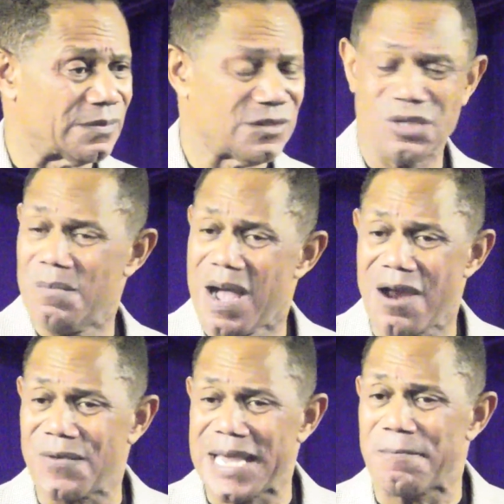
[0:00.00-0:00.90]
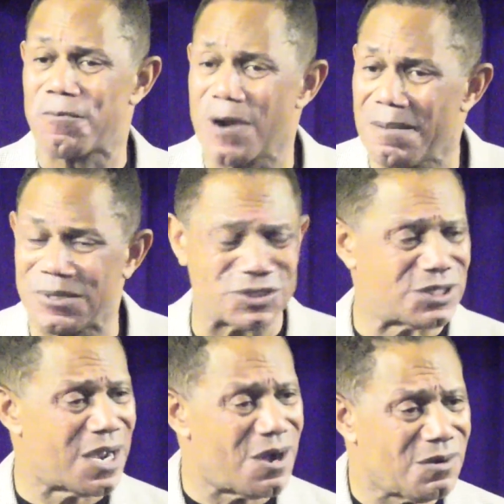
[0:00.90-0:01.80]
Tomorrow ain't promised,
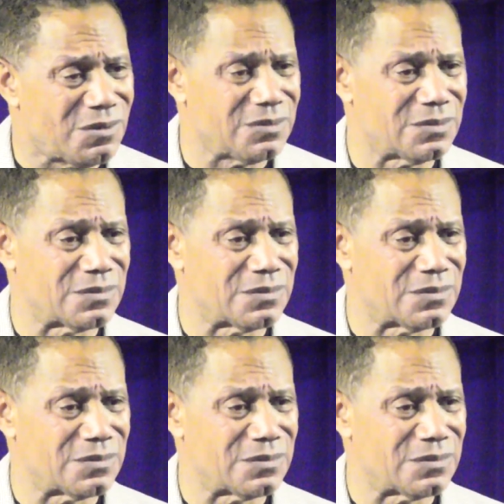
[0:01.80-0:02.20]
y'all.